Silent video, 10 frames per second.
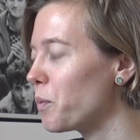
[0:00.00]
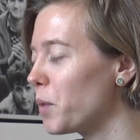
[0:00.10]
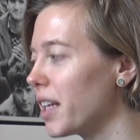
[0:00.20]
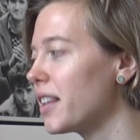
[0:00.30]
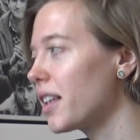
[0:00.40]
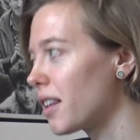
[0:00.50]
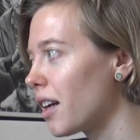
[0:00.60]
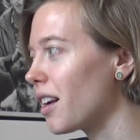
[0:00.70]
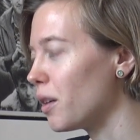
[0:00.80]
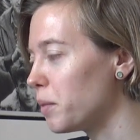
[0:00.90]
But I think
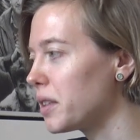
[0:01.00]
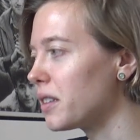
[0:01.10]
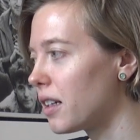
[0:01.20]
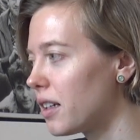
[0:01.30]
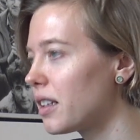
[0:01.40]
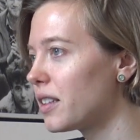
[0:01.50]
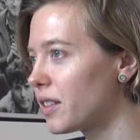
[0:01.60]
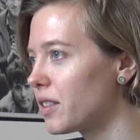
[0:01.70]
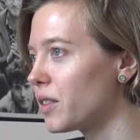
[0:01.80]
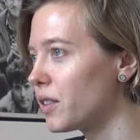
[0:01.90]
that helped a lot,
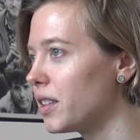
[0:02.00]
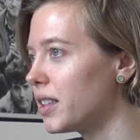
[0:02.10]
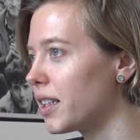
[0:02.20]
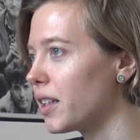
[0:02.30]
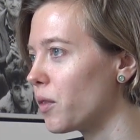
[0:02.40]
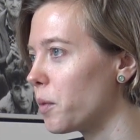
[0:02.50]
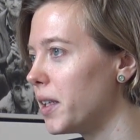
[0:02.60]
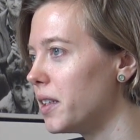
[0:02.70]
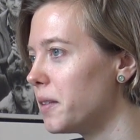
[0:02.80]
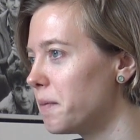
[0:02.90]
certainly taking
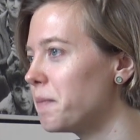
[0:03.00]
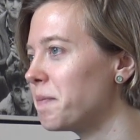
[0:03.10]
Romanian.